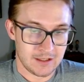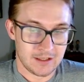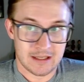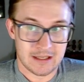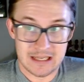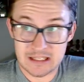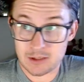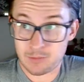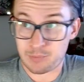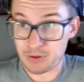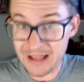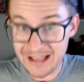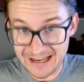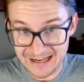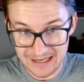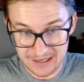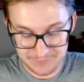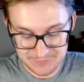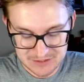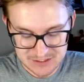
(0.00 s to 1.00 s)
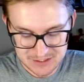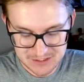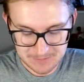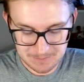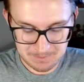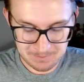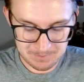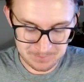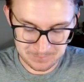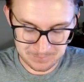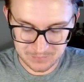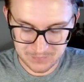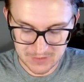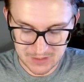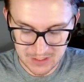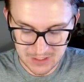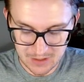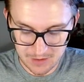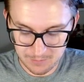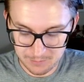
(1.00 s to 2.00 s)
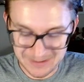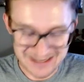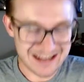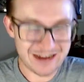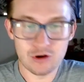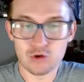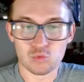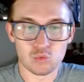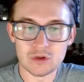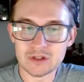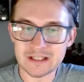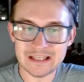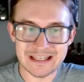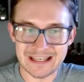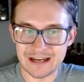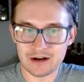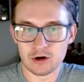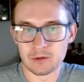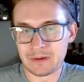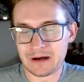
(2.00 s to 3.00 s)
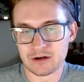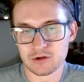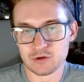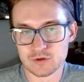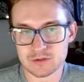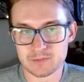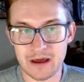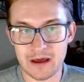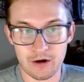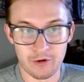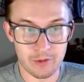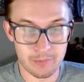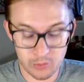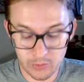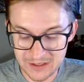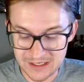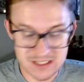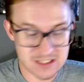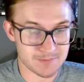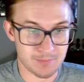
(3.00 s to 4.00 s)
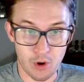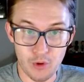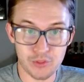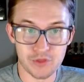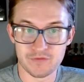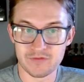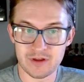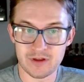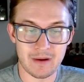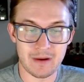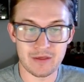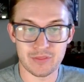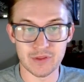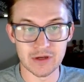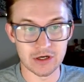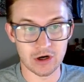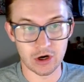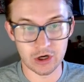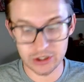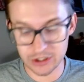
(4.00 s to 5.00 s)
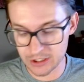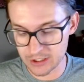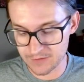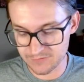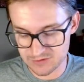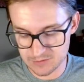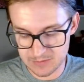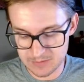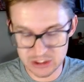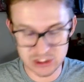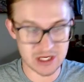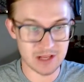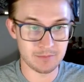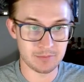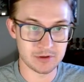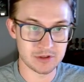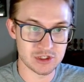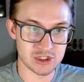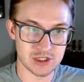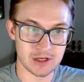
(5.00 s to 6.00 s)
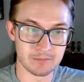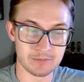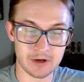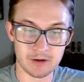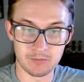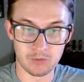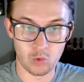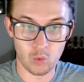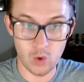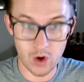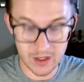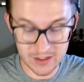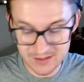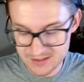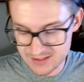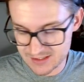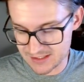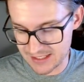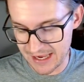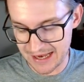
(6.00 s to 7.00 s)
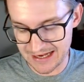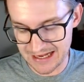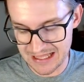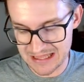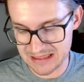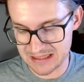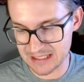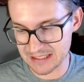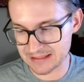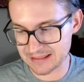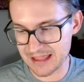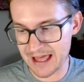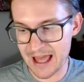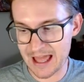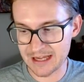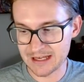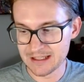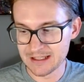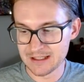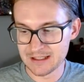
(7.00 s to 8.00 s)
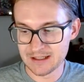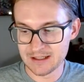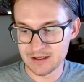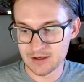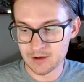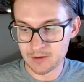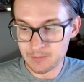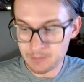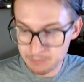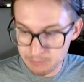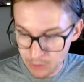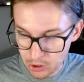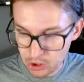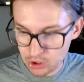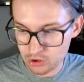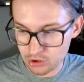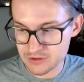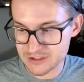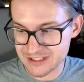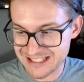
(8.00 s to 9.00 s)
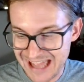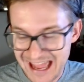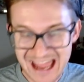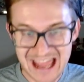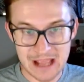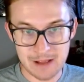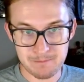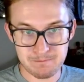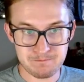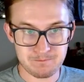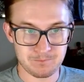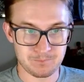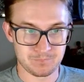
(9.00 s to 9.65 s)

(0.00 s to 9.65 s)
in the playoffs. But I don't really care about who's better. The point is, both of them, I think, are good enough to be championship number ones, and I think that Booker's game